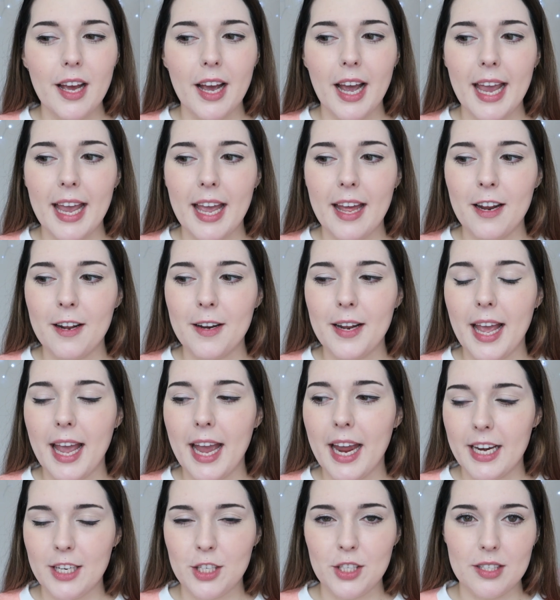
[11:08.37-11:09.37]
I had it
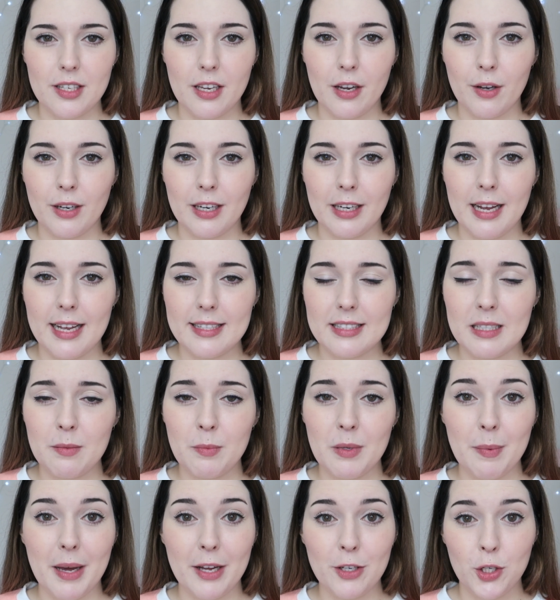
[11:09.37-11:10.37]
ages ago and it lasted
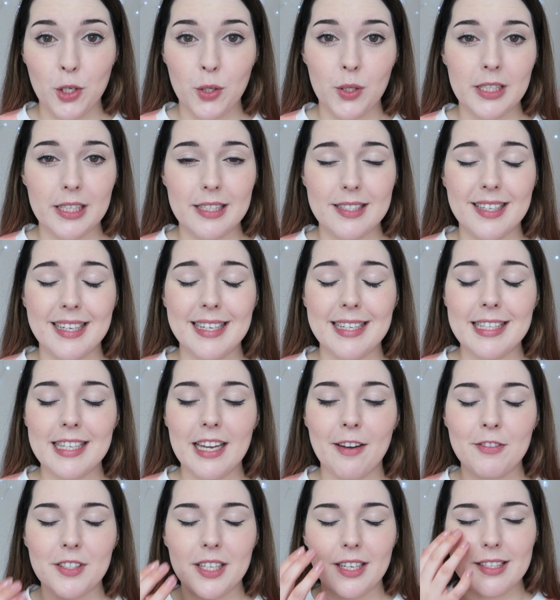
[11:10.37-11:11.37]
me about two years I
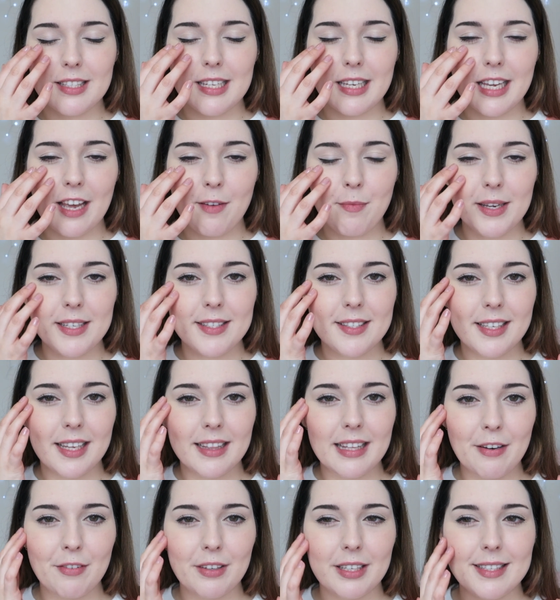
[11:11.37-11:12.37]
loved it because it gave my
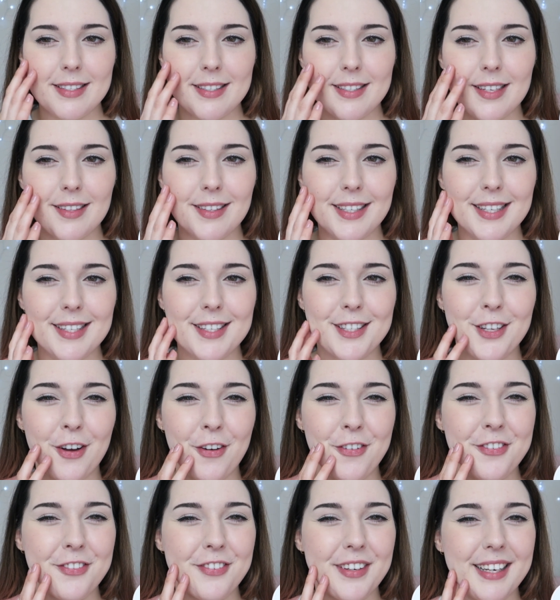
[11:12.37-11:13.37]
skin that really silky
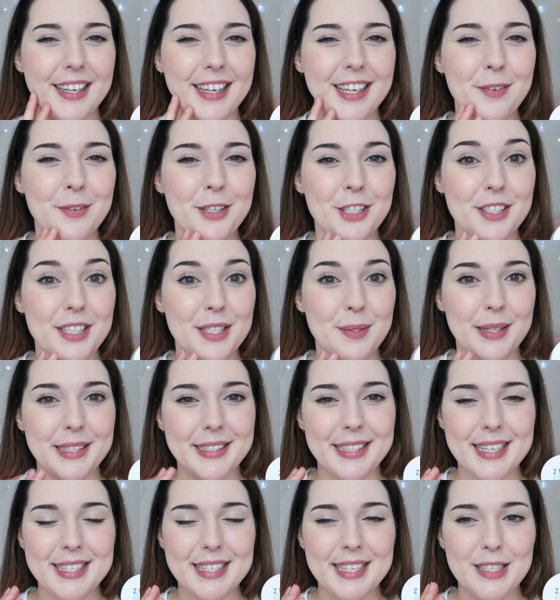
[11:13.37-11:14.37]
soft feeling which this one
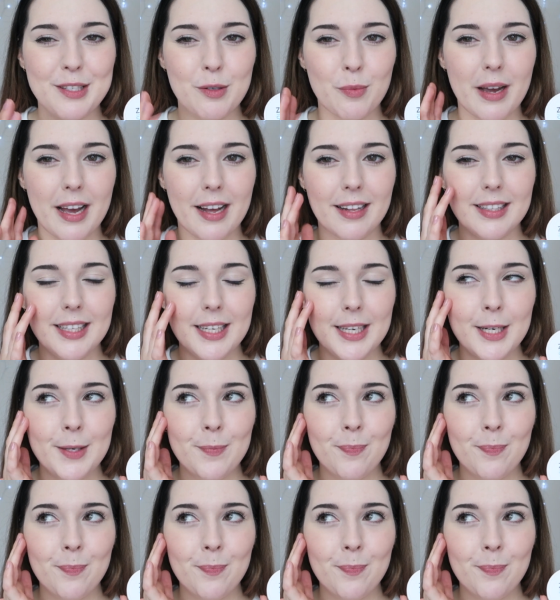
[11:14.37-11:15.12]
does as well.